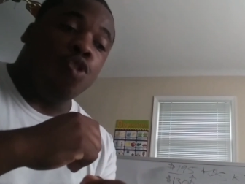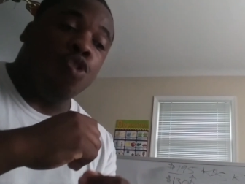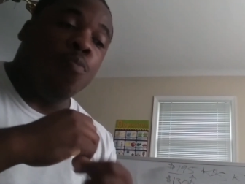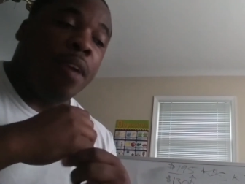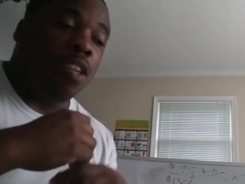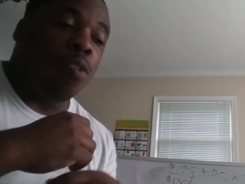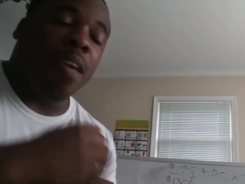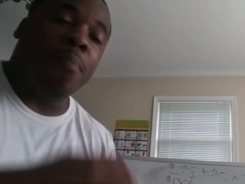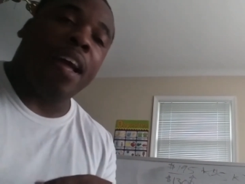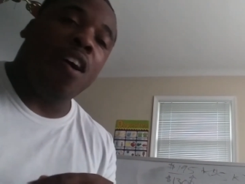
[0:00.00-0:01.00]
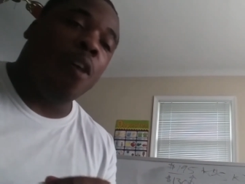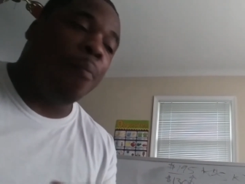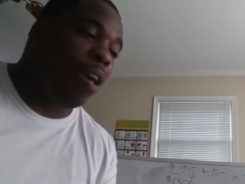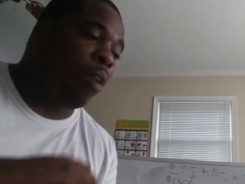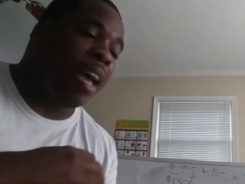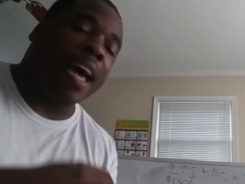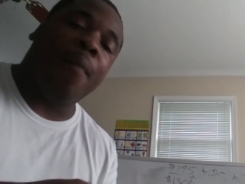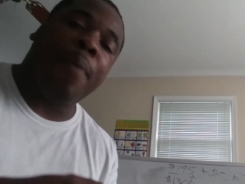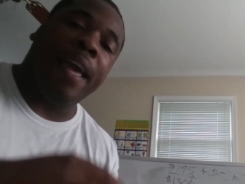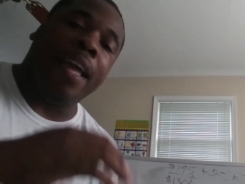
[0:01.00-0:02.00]
you may you may be like, oh man, well I gotta
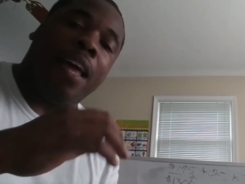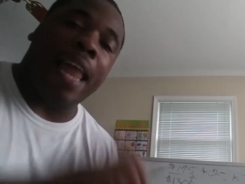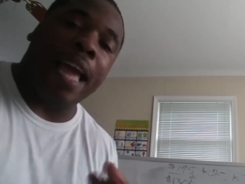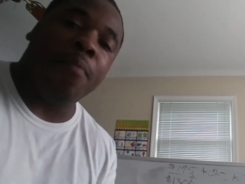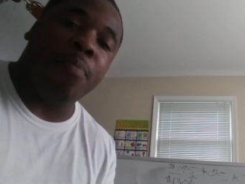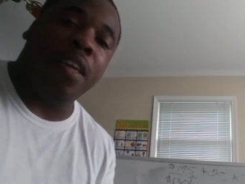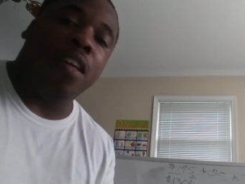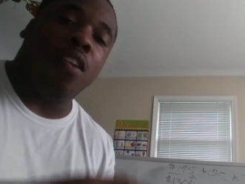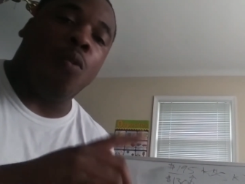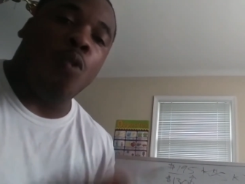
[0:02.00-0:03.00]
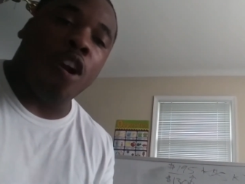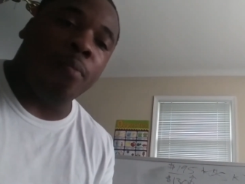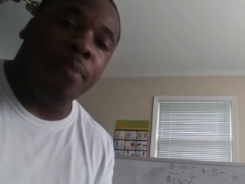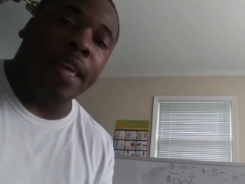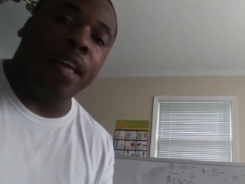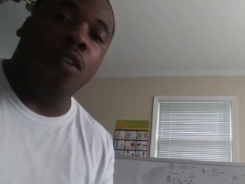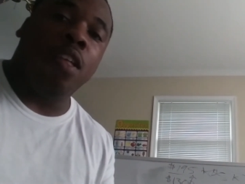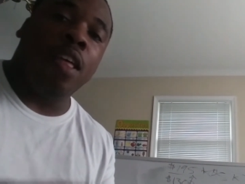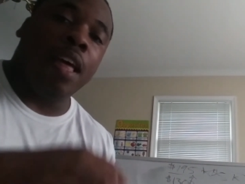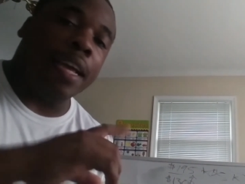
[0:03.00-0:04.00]
pay a light bill, a water bill,
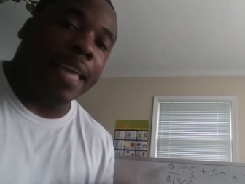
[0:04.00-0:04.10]
a